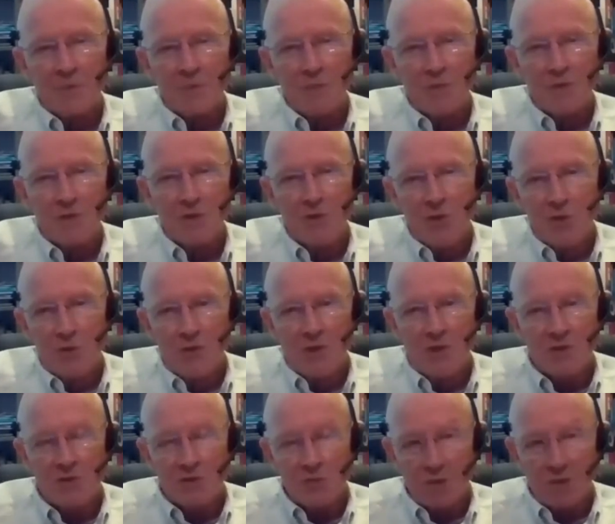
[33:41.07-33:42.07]
when you
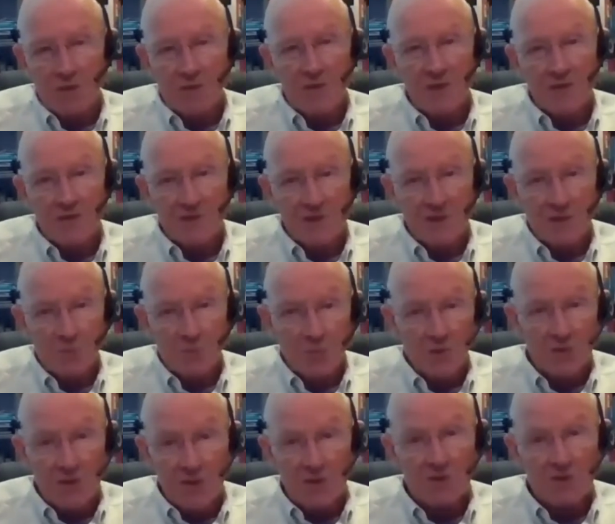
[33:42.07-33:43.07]
do one of these at a
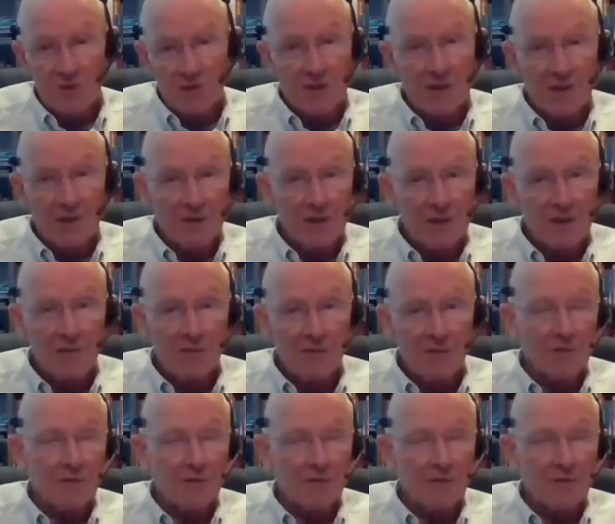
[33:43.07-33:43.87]
production line level